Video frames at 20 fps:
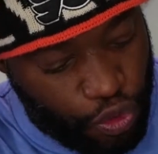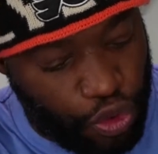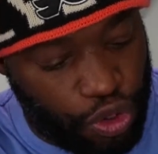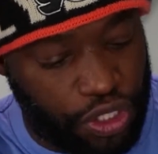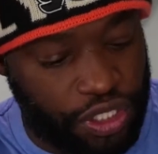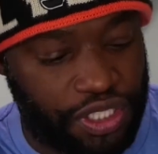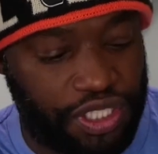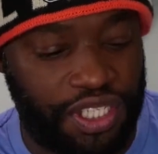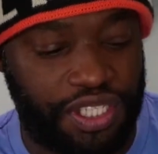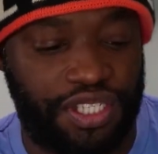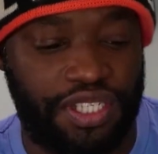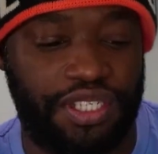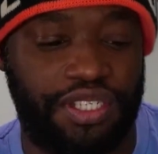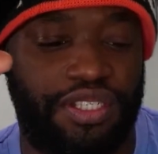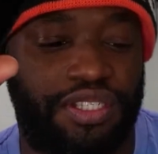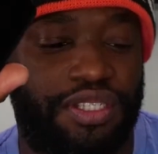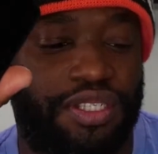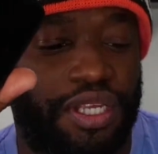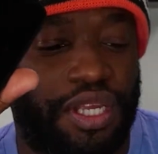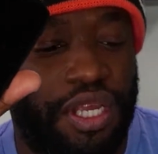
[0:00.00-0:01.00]
course, this
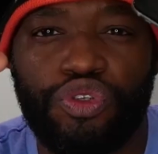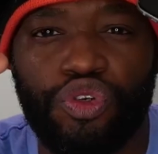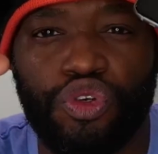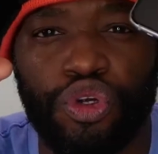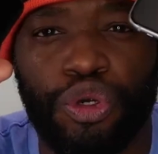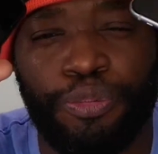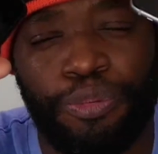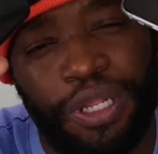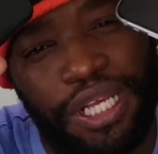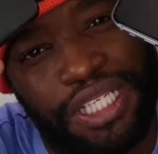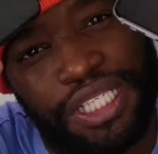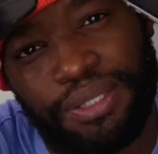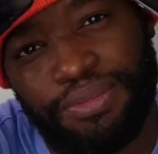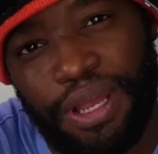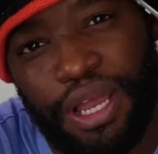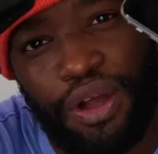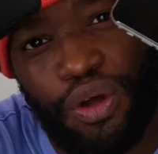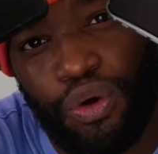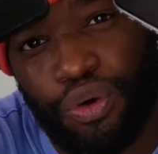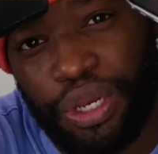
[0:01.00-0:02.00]
is replacing
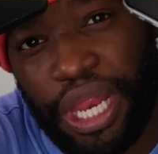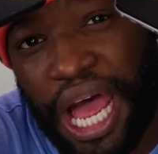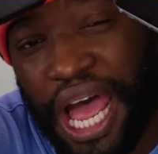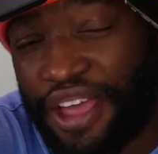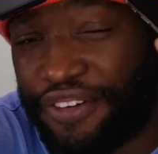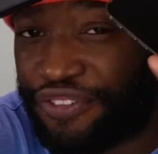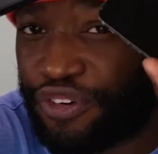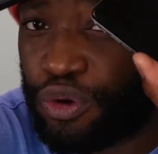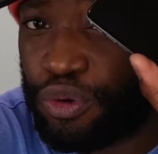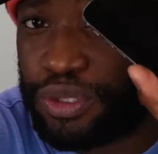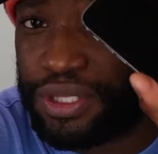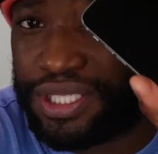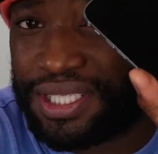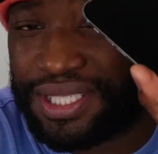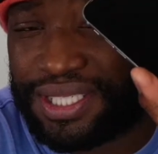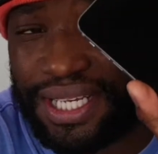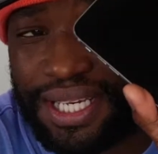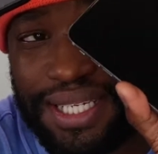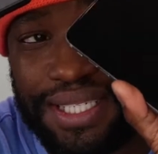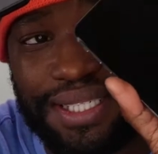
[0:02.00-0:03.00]
my old iPhone
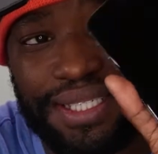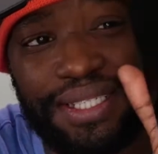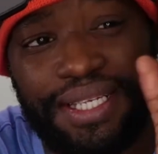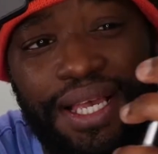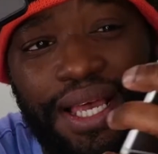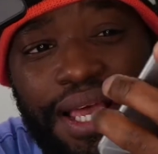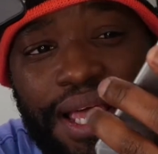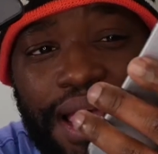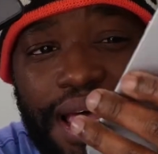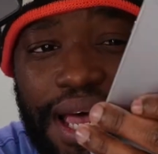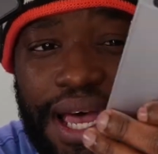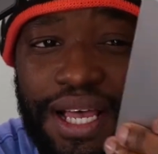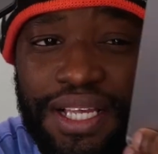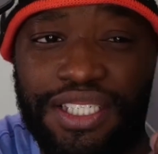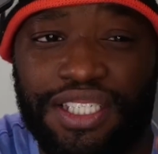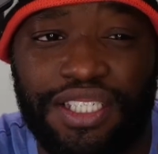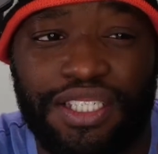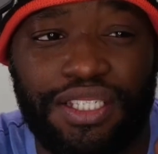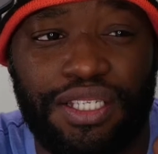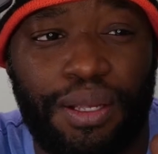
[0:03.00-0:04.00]

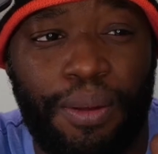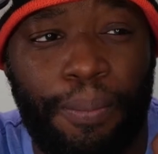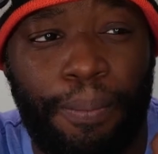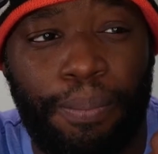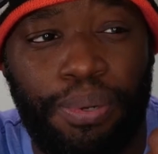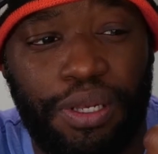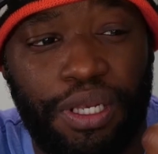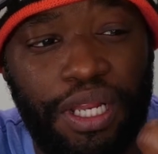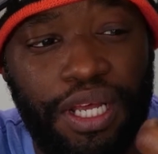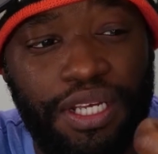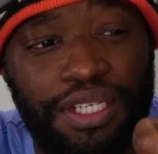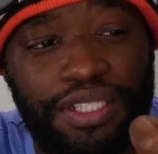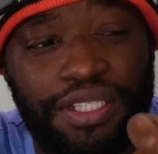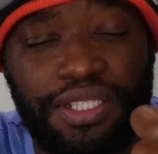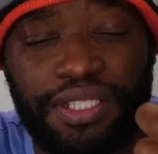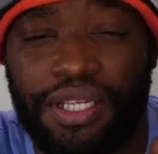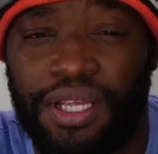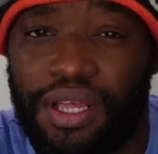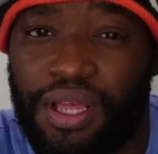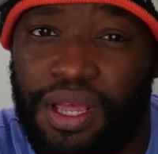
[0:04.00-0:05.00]
6S
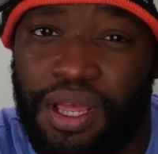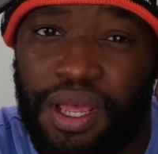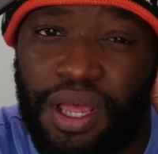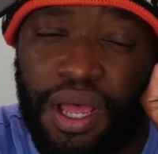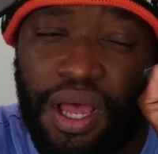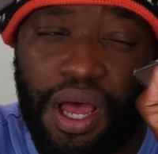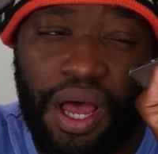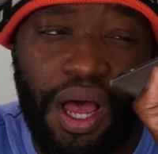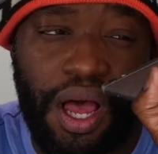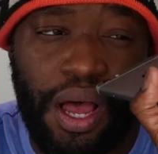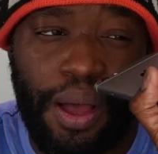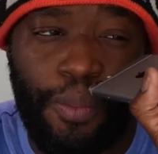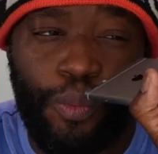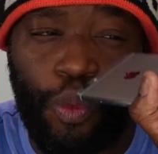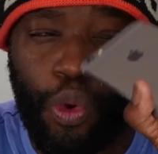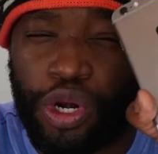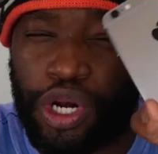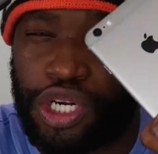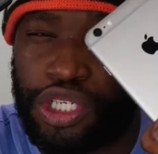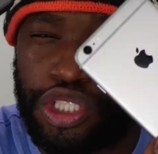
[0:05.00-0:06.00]
Plus,
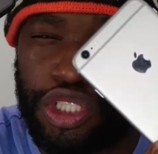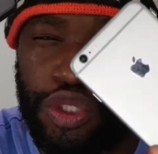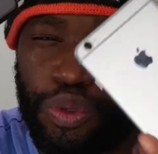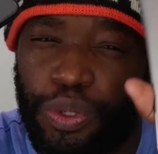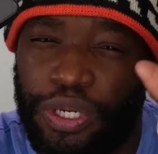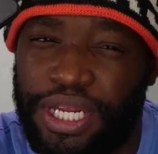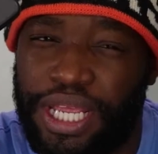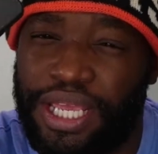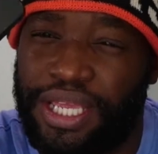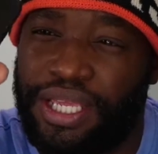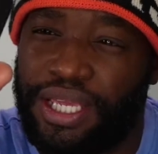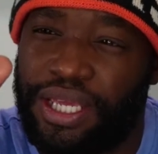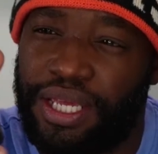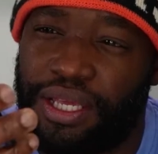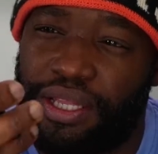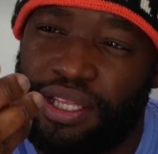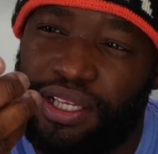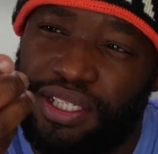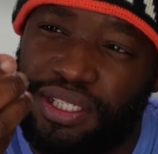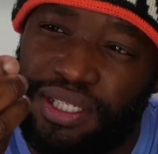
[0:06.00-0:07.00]
128
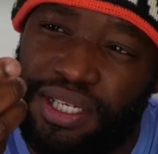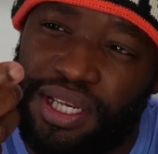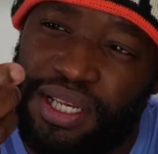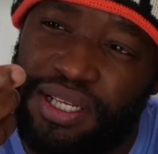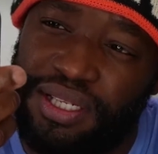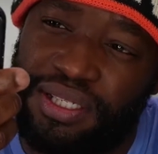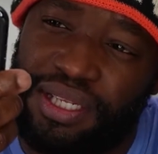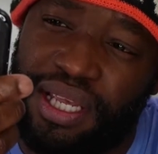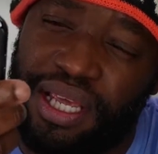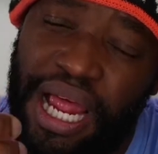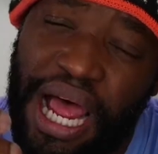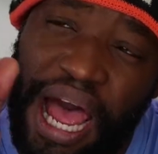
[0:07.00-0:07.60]
gig. This is an